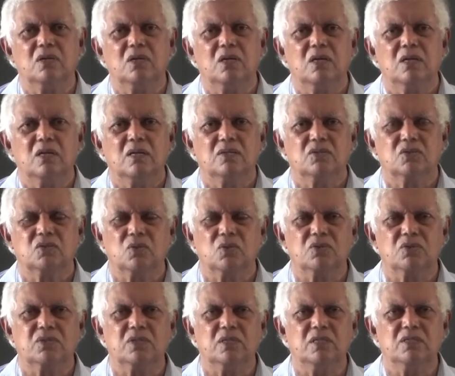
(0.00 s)

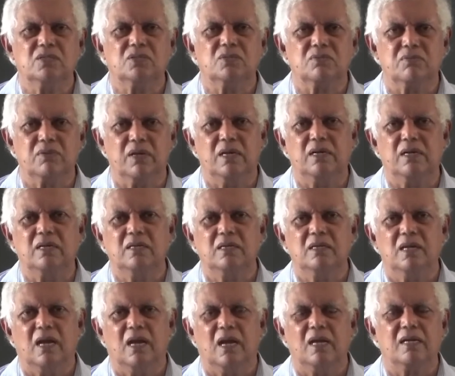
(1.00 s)
socialist red
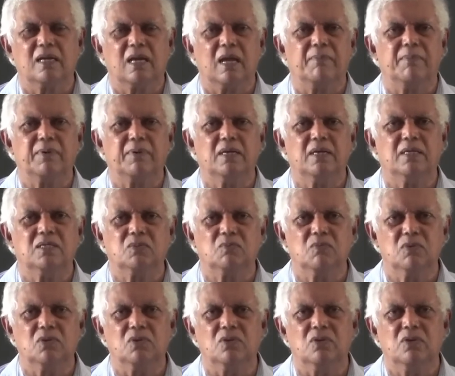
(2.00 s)
and capitalist
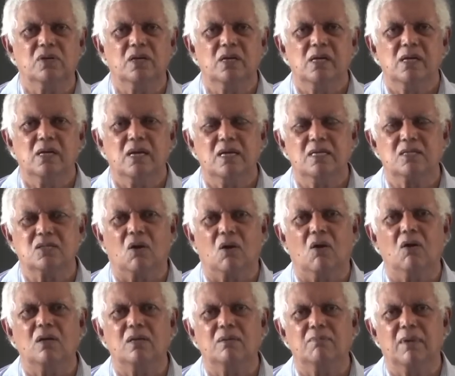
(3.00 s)
blue. It's
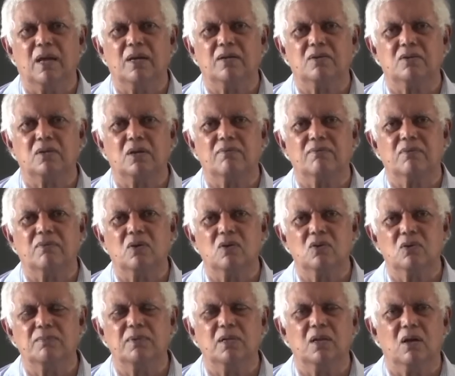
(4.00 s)
all a matter of
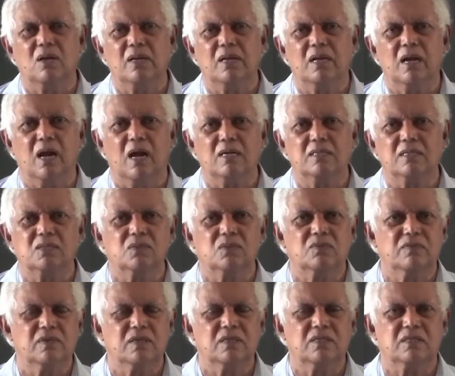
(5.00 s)
global oligarchs
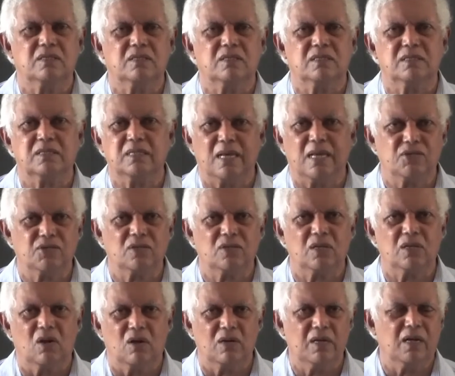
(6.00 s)
versus national
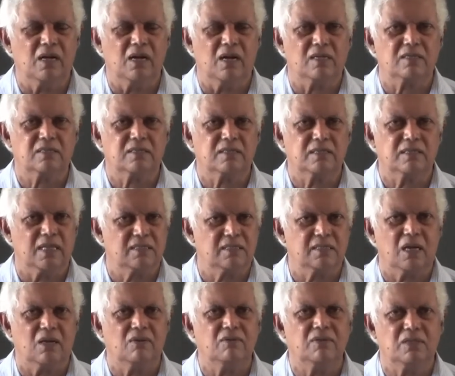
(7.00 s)
oligarchs. That's
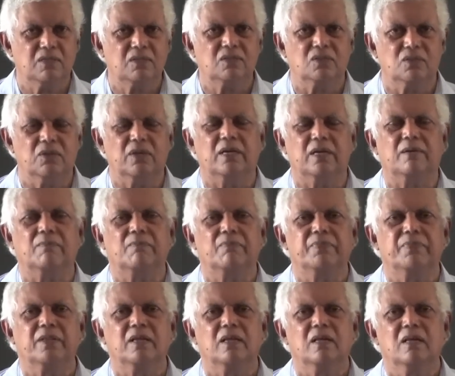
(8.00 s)
how it is going.
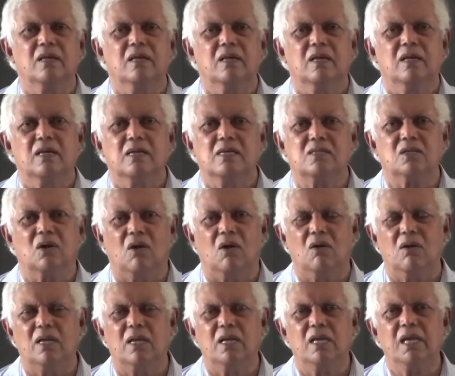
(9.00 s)
It's all
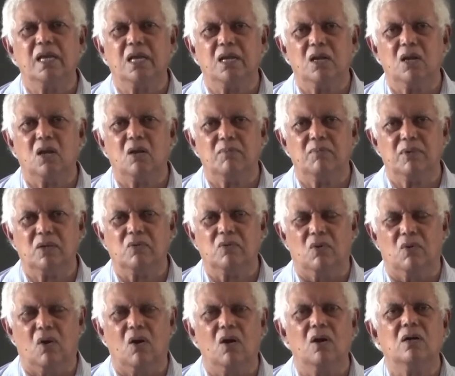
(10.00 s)
an economic
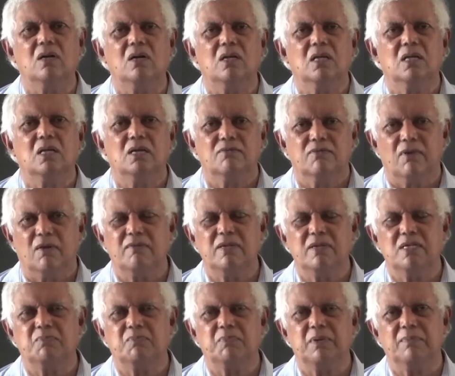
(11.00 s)
war for
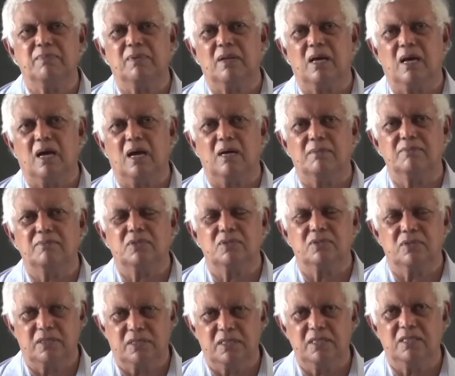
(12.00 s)
which people are armed to the
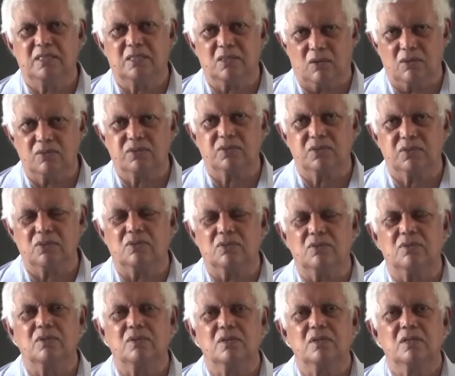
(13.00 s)
teeth also.
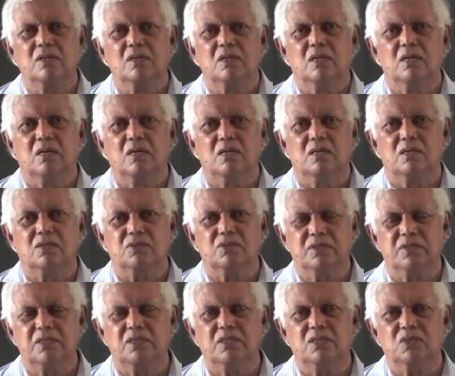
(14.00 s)
So
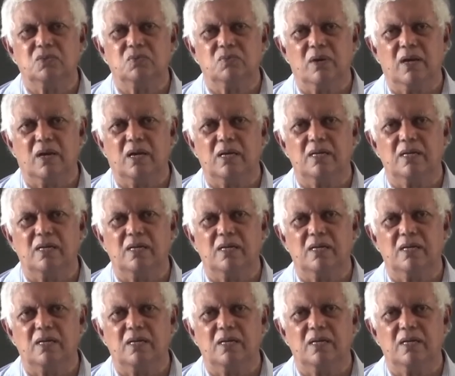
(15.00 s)
this is where